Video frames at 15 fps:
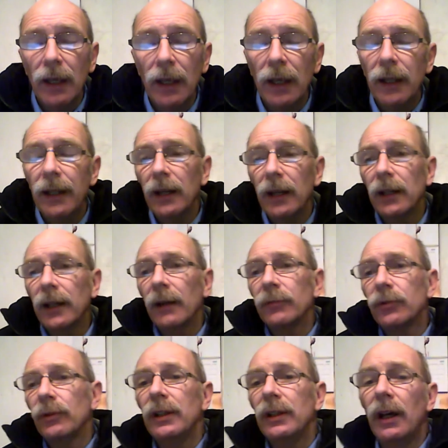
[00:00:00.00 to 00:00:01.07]
Now we come to
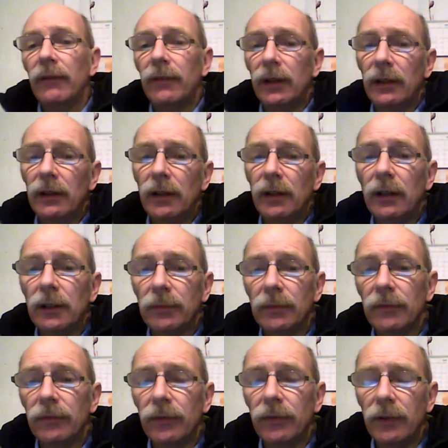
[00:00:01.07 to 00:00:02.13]
another argument
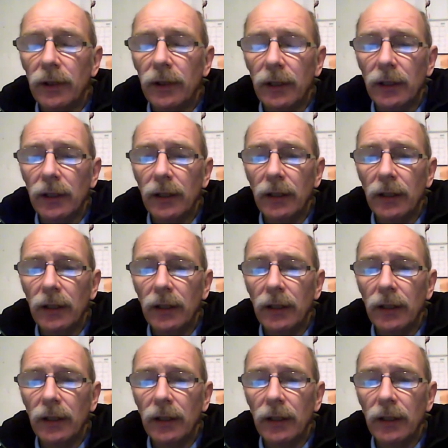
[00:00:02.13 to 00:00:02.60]
for the